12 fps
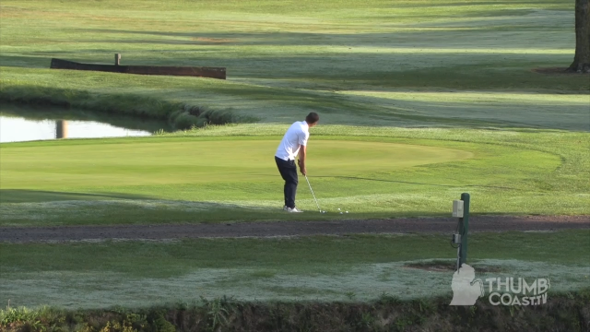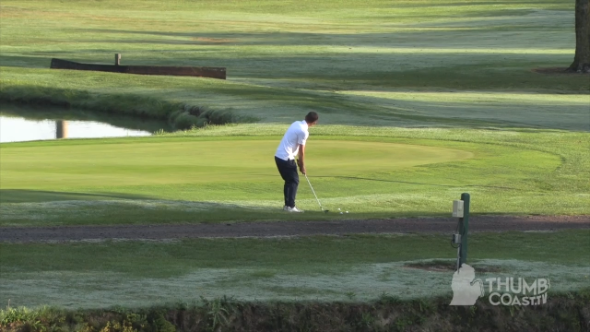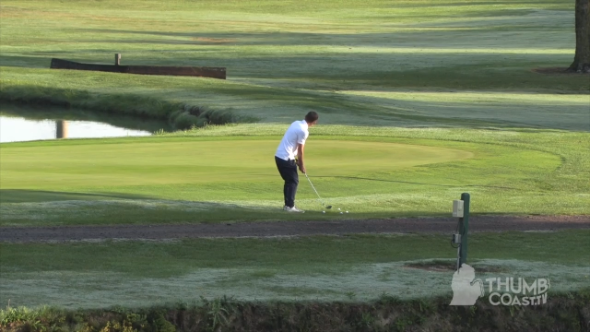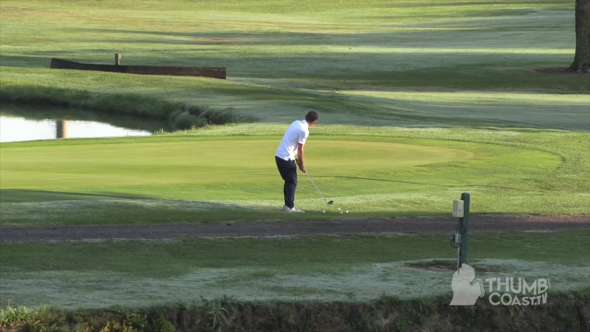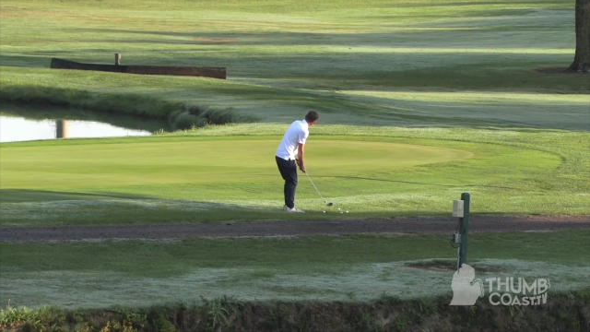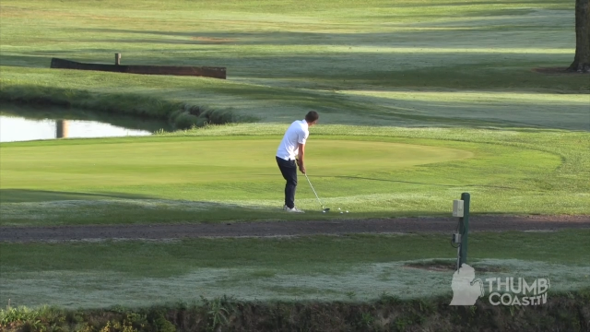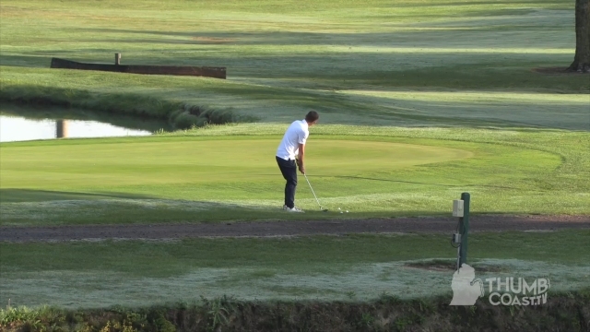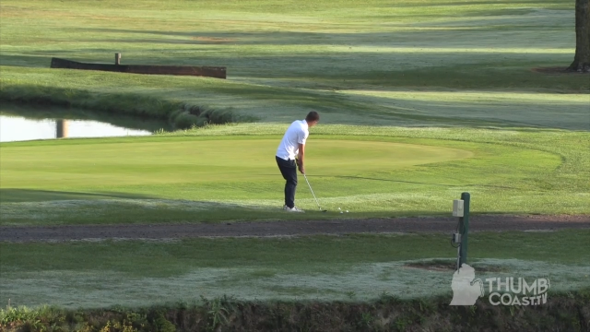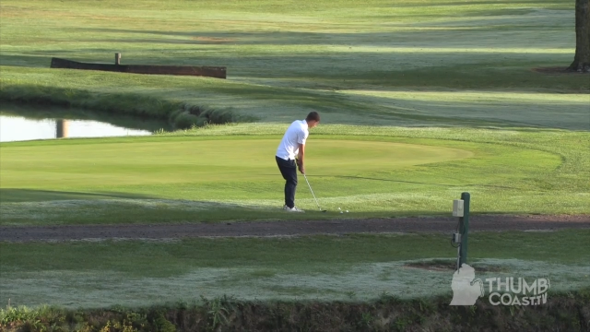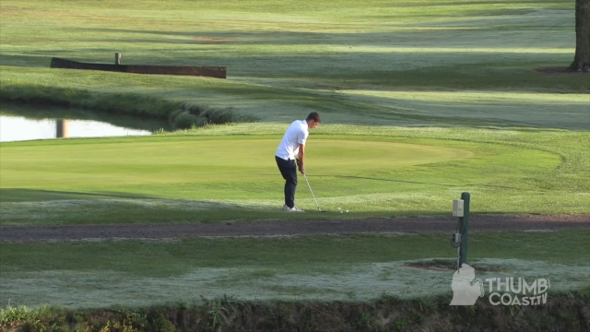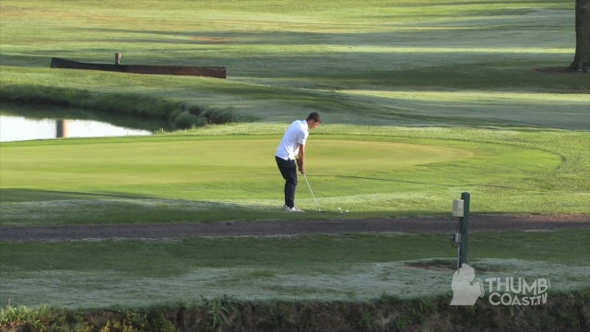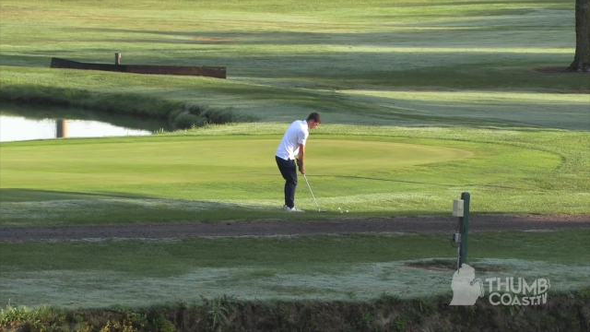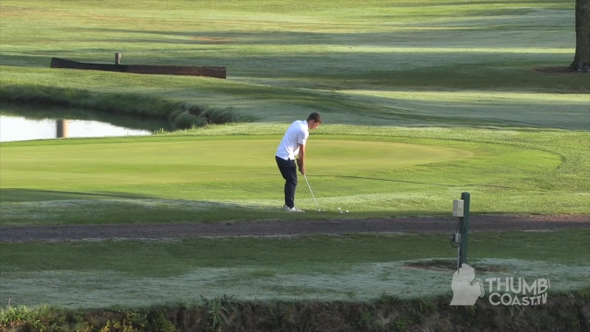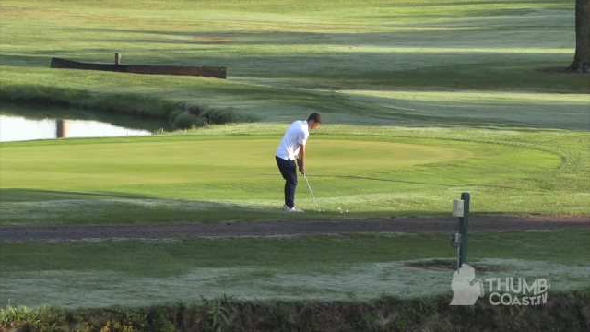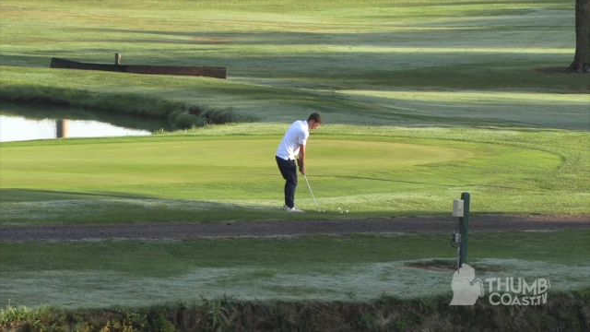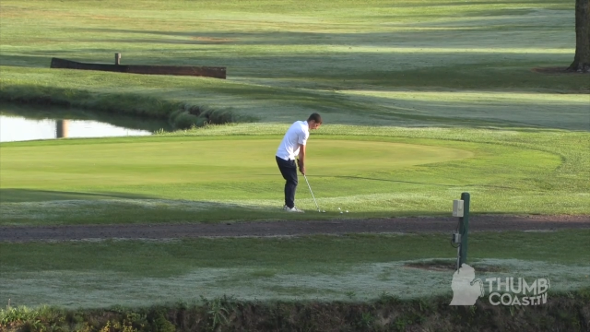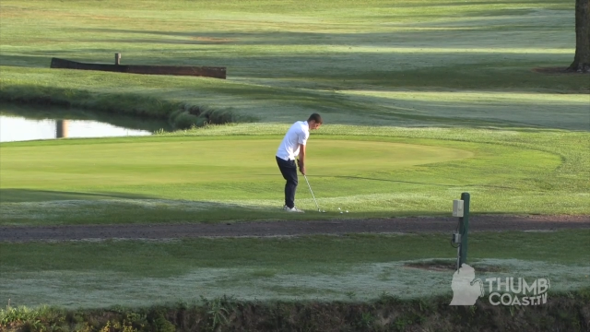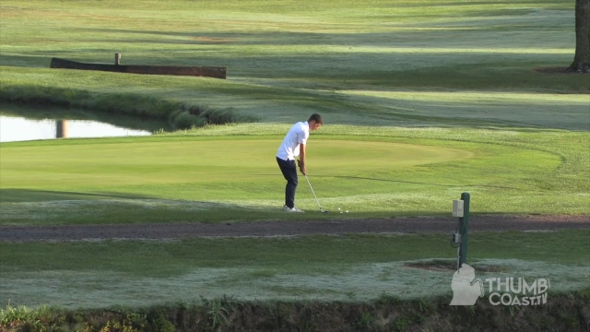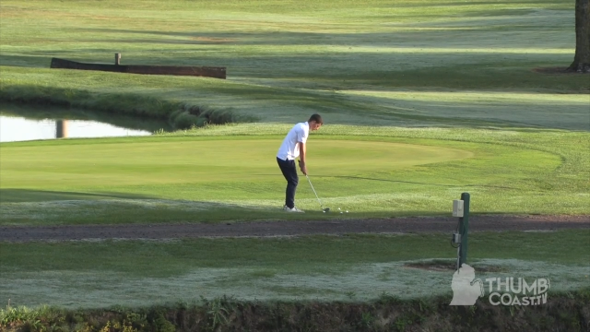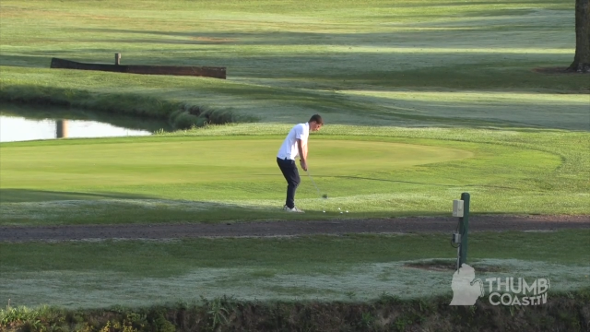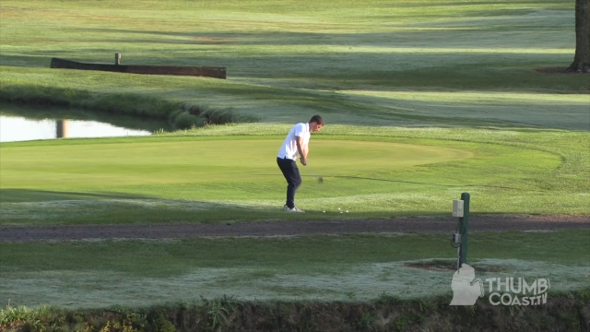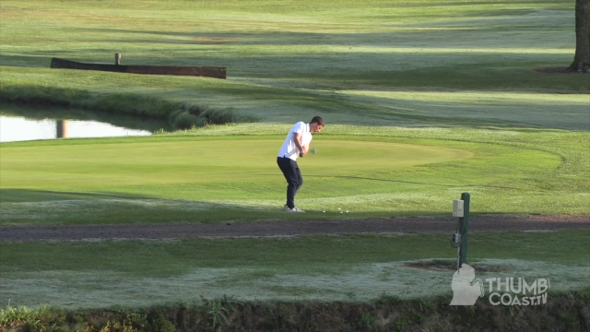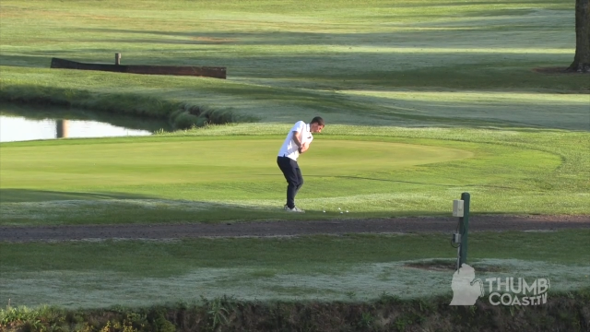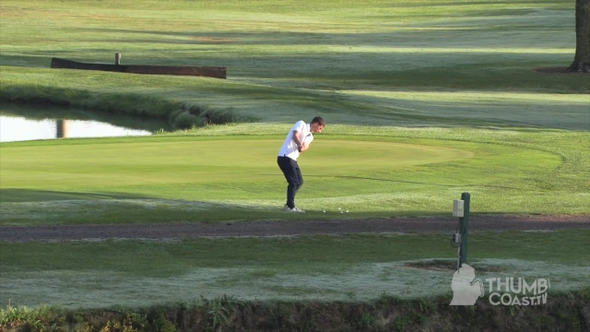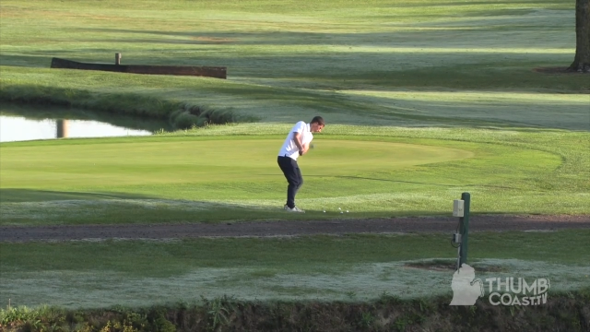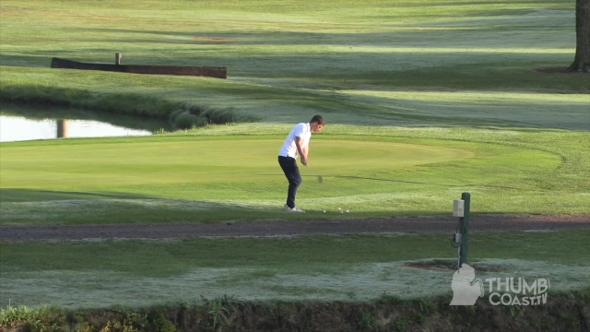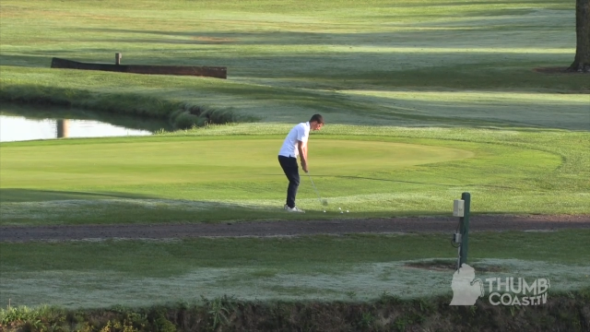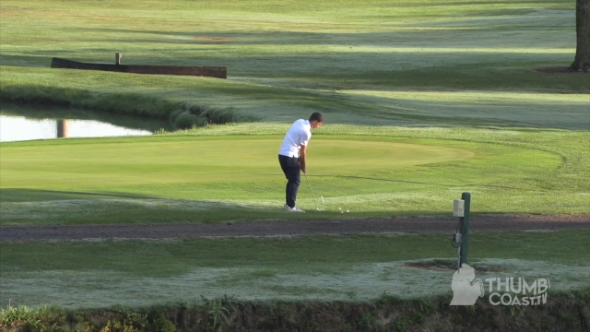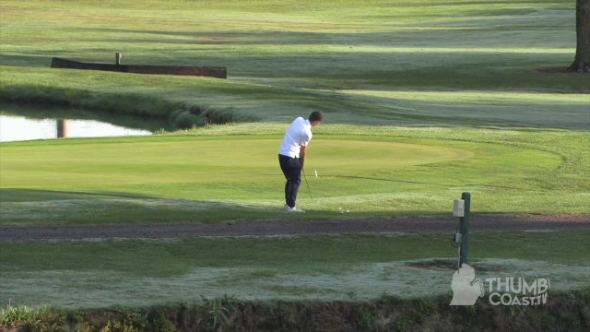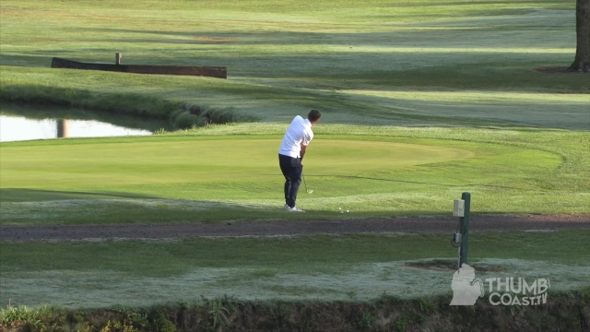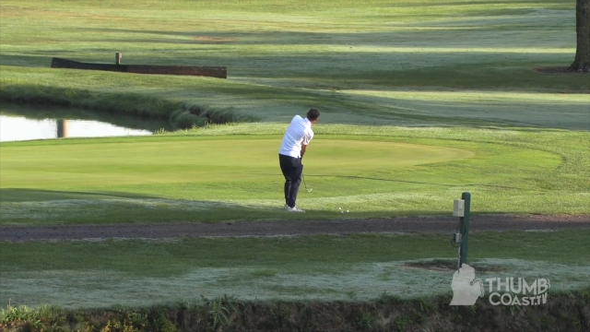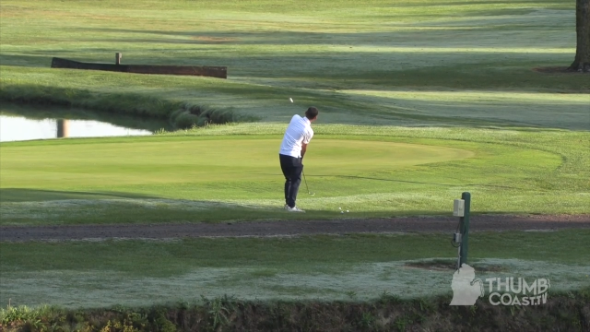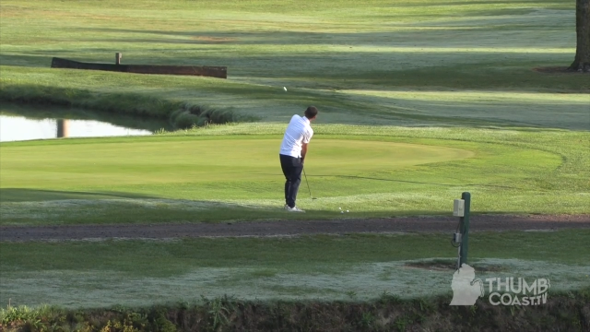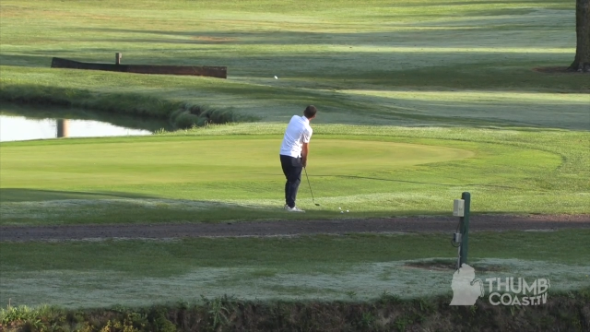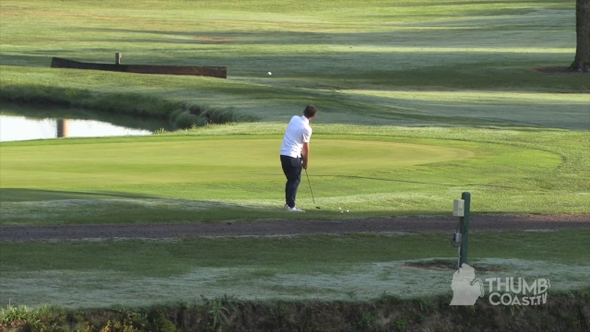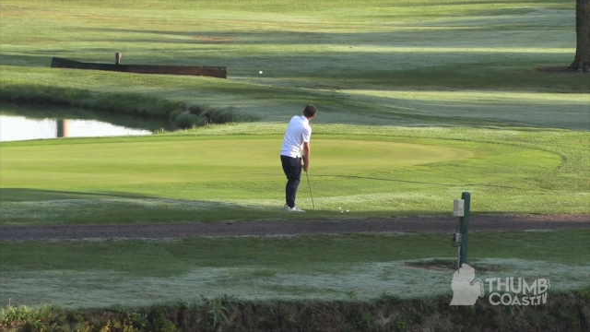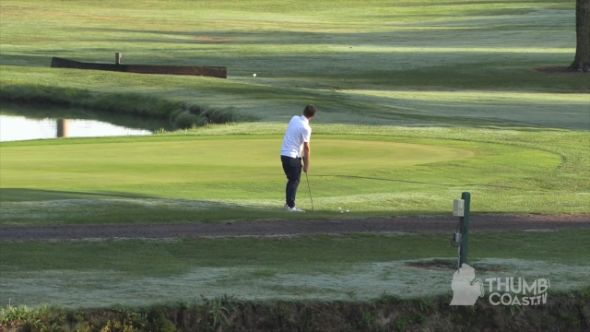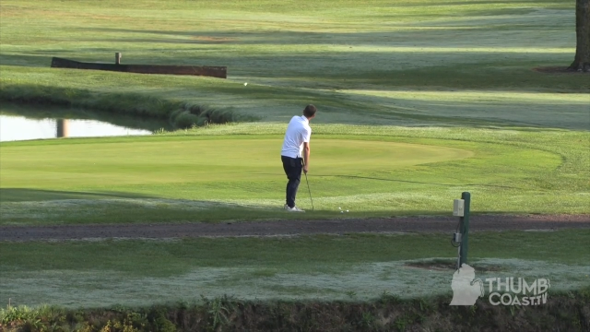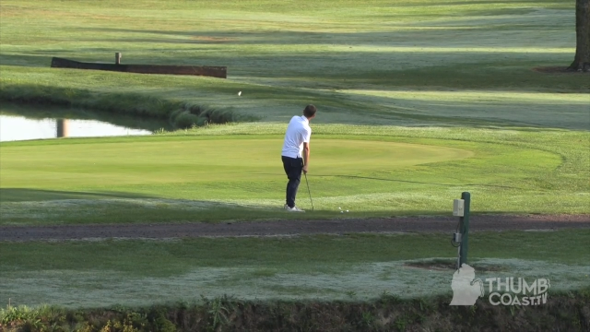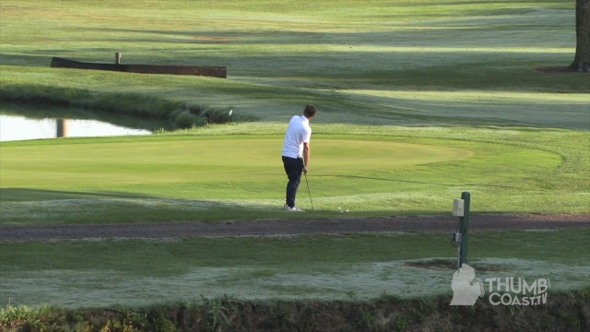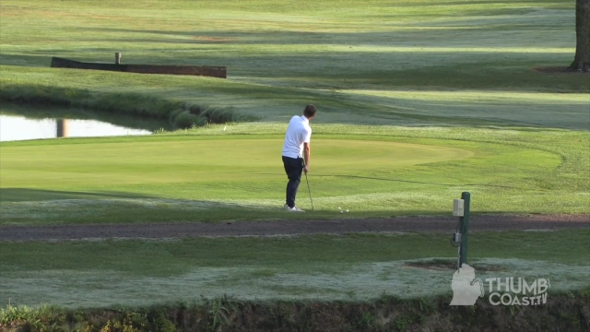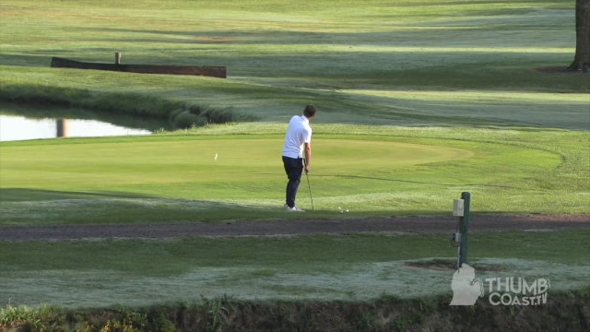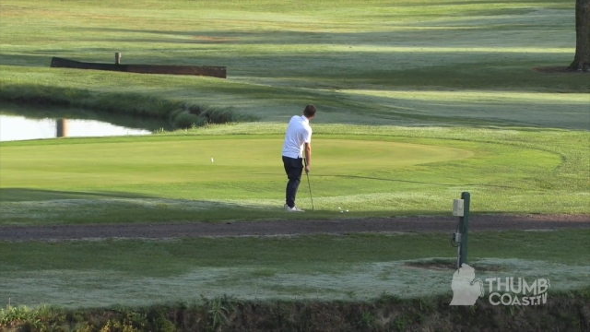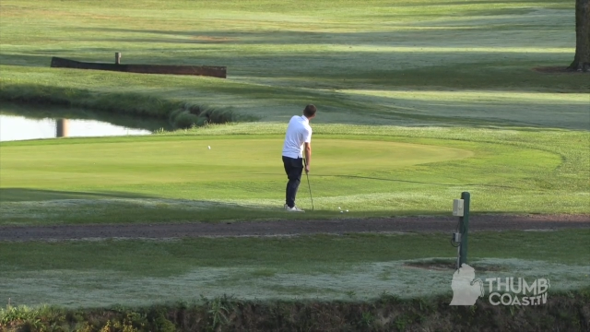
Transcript: Nobody's mouth can be seen.